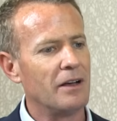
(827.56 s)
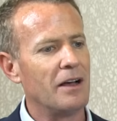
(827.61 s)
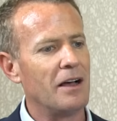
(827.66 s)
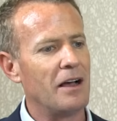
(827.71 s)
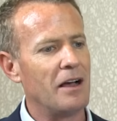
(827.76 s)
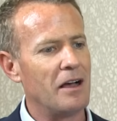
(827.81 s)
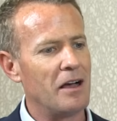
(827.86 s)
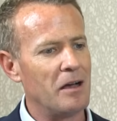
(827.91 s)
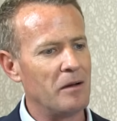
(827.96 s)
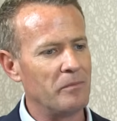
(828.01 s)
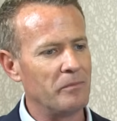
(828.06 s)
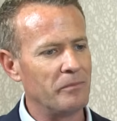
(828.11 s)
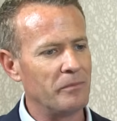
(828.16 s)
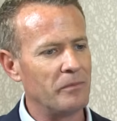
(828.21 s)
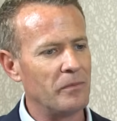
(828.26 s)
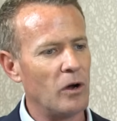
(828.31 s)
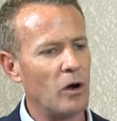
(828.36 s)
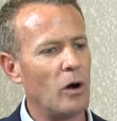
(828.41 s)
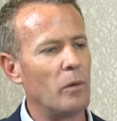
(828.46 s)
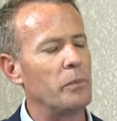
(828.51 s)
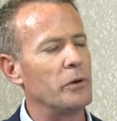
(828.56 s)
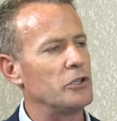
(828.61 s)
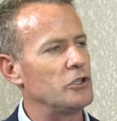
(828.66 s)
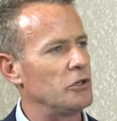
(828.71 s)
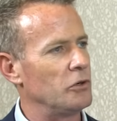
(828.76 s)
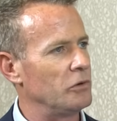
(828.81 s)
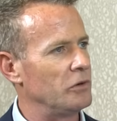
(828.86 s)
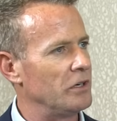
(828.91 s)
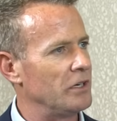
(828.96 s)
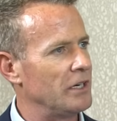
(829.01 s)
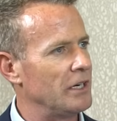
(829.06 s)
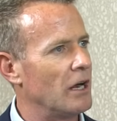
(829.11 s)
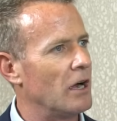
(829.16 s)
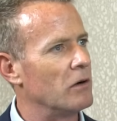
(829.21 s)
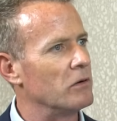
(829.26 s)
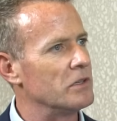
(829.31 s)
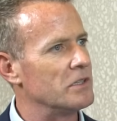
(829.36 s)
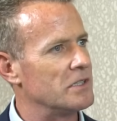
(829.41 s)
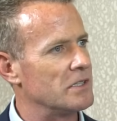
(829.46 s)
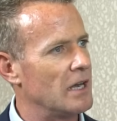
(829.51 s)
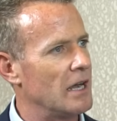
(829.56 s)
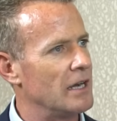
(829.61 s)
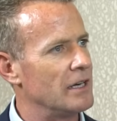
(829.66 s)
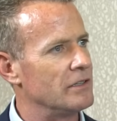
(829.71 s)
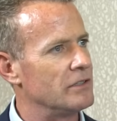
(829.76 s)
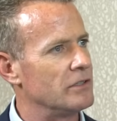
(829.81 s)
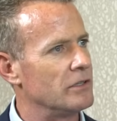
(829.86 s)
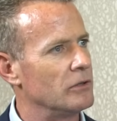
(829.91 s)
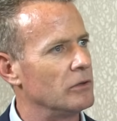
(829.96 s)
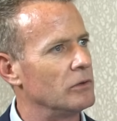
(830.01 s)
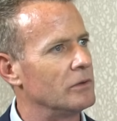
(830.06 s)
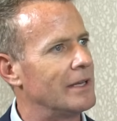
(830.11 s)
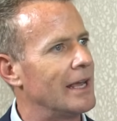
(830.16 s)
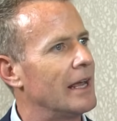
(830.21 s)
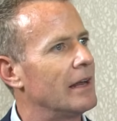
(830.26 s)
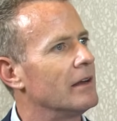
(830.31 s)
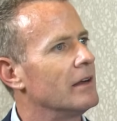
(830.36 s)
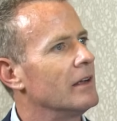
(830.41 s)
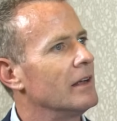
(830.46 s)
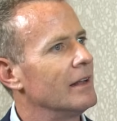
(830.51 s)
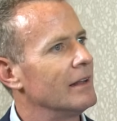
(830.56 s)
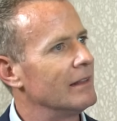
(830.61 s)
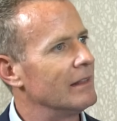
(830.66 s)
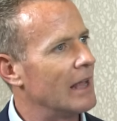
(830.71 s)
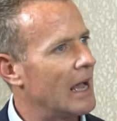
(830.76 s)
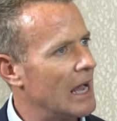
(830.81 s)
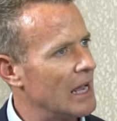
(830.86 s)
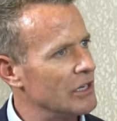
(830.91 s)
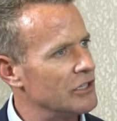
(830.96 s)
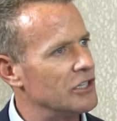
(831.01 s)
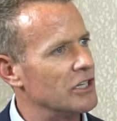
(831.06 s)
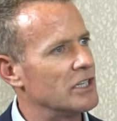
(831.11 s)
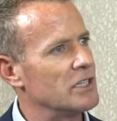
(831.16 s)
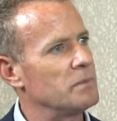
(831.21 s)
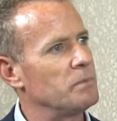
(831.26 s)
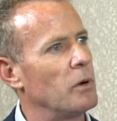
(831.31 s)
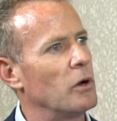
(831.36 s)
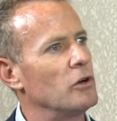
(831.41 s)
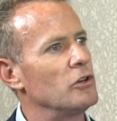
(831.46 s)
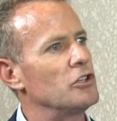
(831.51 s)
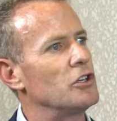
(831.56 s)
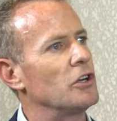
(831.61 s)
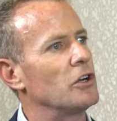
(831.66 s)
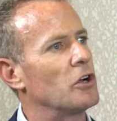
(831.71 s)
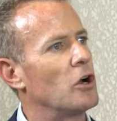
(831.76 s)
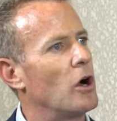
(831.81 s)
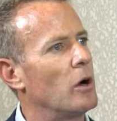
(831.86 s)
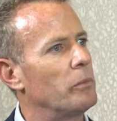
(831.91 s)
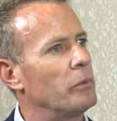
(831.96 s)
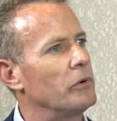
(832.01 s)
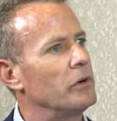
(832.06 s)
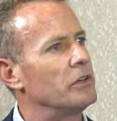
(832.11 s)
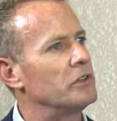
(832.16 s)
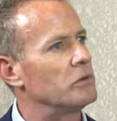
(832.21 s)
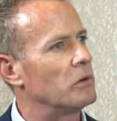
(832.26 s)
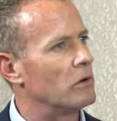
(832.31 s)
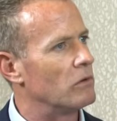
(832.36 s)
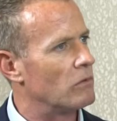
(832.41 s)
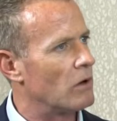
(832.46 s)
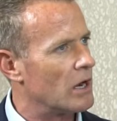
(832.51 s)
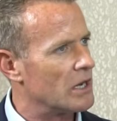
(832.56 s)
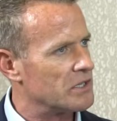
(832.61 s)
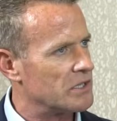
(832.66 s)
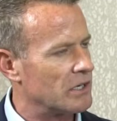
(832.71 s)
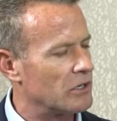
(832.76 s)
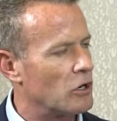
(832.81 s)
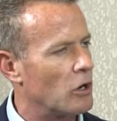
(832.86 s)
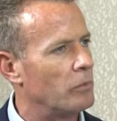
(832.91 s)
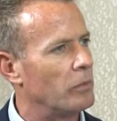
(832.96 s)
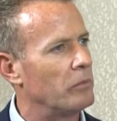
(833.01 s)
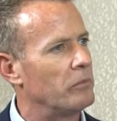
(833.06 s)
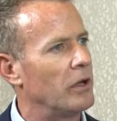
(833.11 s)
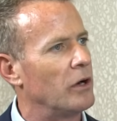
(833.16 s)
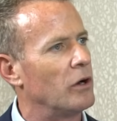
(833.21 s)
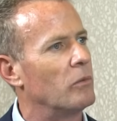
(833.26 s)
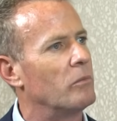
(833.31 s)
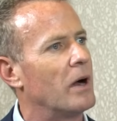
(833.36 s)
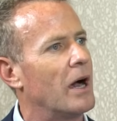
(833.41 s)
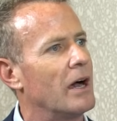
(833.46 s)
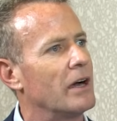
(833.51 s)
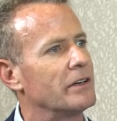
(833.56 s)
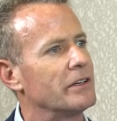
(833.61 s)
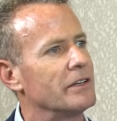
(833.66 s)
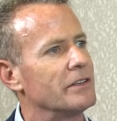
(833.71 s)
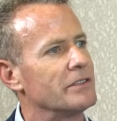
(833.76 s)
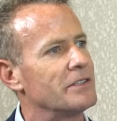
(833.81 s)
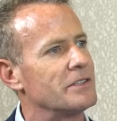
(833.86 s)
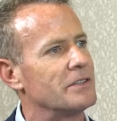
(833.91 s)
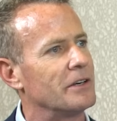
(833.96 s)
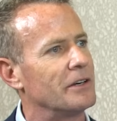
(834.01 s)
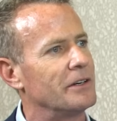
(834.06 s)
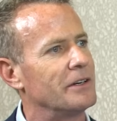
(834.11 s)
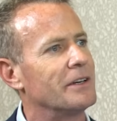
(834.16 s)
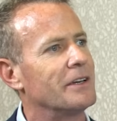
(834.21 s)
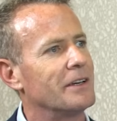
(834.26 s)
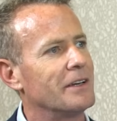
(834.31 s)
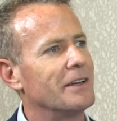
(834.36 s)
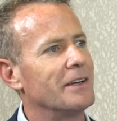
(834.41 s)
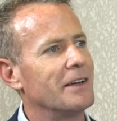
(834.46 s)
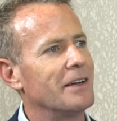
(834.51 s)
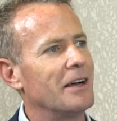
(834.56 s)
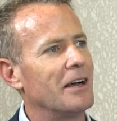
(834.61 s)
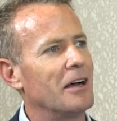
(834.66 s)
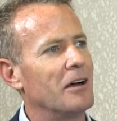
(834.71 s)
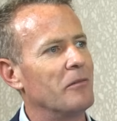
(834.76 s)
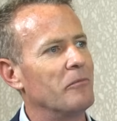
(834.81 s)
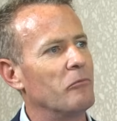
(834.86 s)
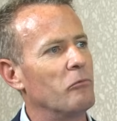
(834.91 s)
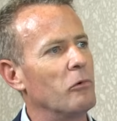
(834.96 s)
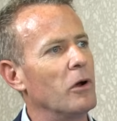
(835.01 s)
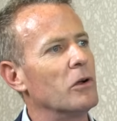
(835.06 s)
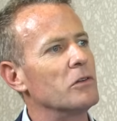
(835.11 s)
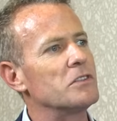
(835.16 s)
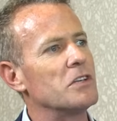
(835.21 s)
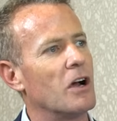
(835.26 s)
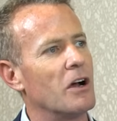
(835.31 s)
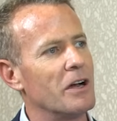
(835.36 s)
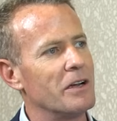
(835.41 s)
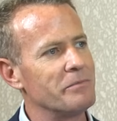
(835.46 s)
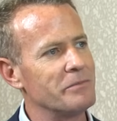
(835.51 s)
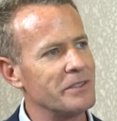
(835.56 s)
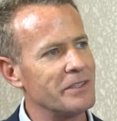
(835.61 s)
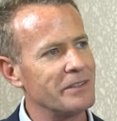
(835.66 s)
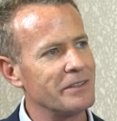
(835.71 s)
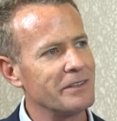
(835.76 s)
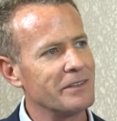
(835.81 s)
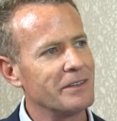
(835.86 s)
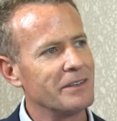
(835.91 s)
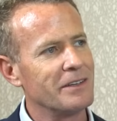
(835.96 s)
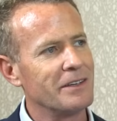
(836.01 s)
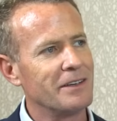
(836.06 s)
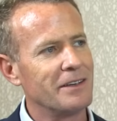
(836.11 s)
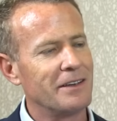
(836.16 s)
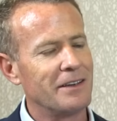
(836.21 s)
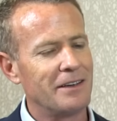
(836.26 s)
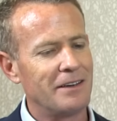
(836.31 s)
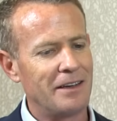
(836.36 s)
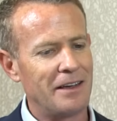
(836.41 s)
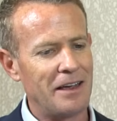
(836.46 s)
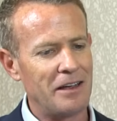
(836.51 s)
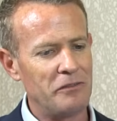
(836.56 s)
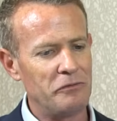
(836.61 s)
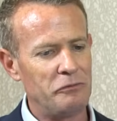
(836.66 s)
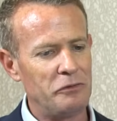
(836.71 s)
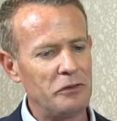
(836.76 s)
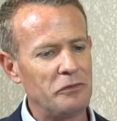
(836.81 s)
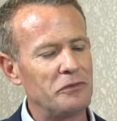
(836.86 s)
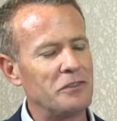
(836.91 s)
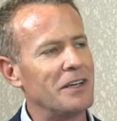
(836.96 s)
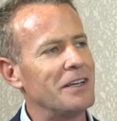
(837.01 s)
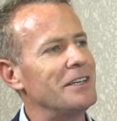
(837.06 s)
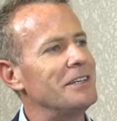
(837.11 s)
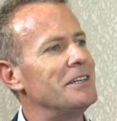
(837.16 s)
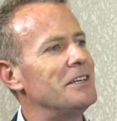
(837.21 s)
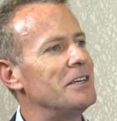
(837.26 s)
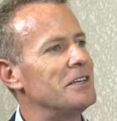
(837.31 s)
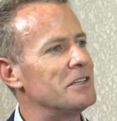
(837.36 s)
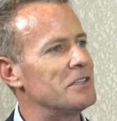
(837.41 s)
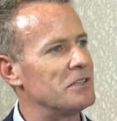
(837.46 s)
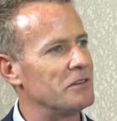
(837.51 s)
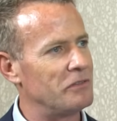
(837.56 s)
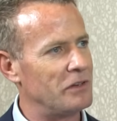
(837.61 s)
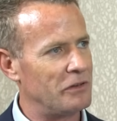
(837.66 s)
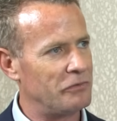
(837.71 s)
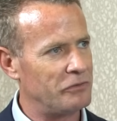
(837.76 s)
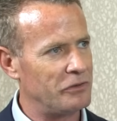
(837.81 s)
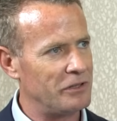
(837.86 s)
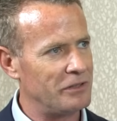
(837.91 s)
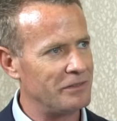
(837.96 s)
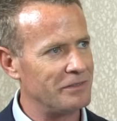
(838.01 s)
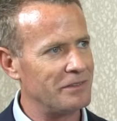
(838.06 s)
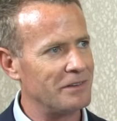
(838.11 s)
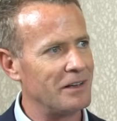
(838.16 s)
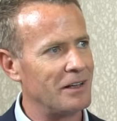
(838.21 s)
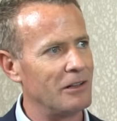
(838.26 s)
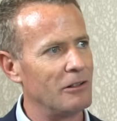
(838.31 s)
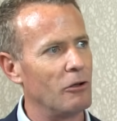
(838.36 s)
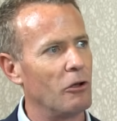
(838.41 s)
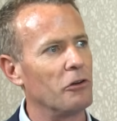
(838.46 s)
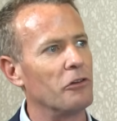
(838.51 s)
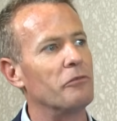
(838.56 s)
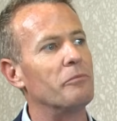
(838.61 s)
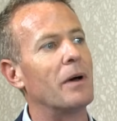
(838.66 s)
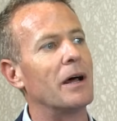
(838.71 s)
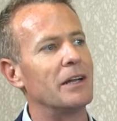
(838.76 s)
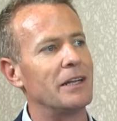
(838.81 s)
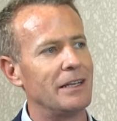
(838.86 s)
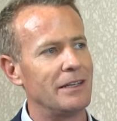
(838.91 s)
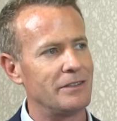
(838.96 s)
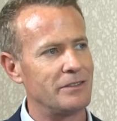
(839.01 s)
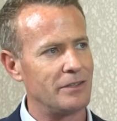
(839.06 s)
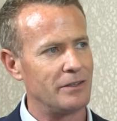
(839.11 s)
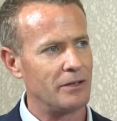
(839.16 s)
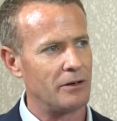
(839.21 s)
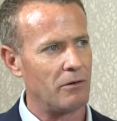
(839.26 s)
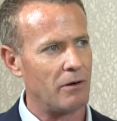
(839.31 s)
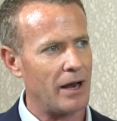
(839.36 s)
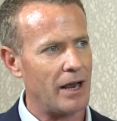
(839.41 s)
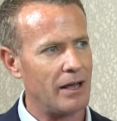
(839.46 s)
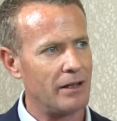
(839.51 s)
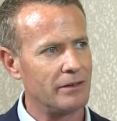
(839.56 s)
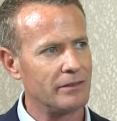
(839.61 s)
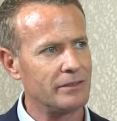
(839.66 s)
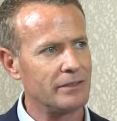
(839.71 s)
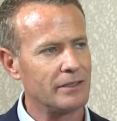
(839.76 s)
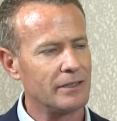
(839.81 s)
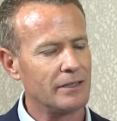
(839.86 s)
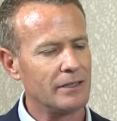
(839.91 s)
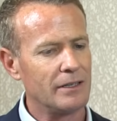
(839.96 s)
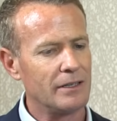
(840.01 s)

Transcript: um, opportunity, I would say, to get large exposure to copper into a rising copper metal market. So um, well timed, yeah. And fifteen years of effort, a lot of money into the ground.